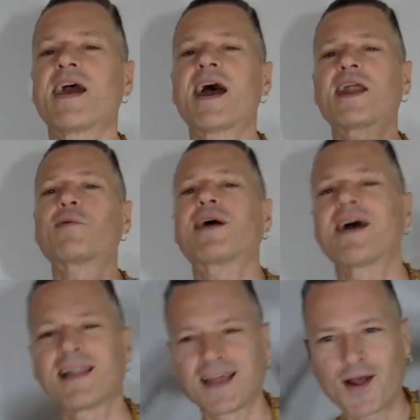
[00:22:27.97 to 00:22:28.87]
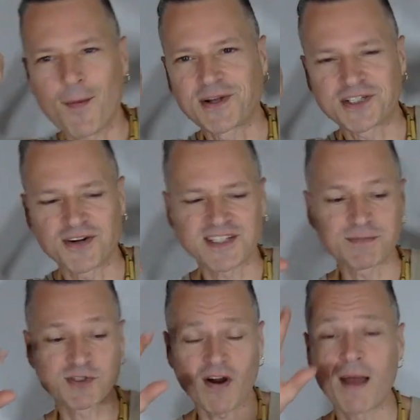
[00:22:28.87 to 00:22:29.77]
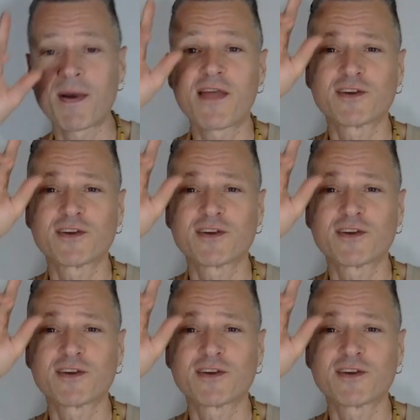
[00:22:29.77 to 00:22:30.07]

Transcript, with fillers: Anyway, like, comment, share, and subscribe.